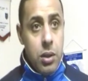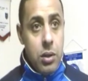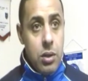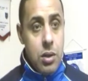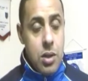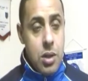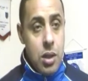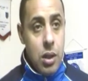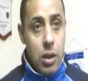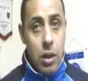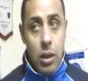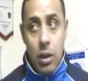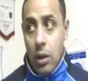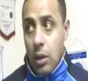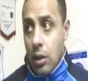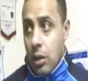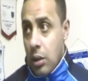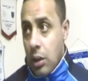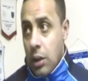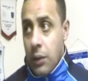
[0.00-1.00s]
Because
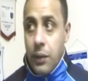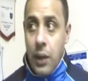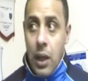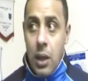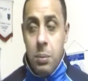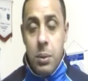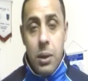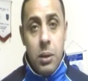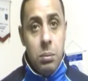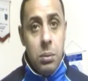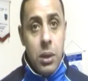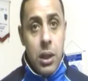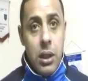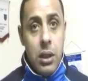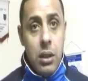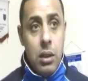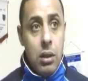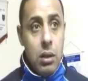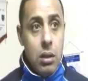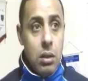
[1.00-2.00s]
if they beat
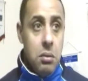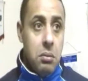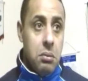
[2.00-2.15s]
me,